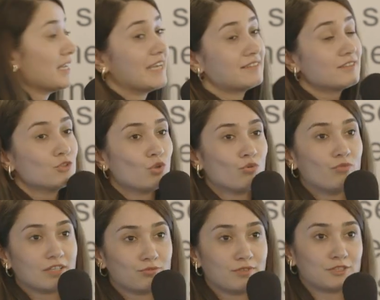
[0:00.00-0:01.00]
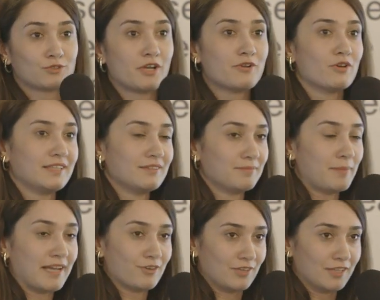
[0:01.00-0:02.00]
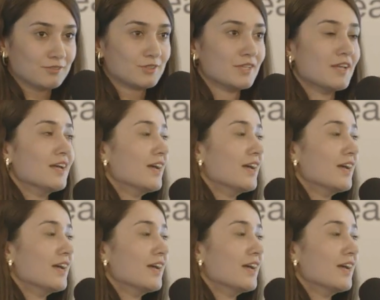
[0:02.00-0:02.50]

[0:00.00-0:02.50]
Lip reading: and I didn't know what was going on in the background.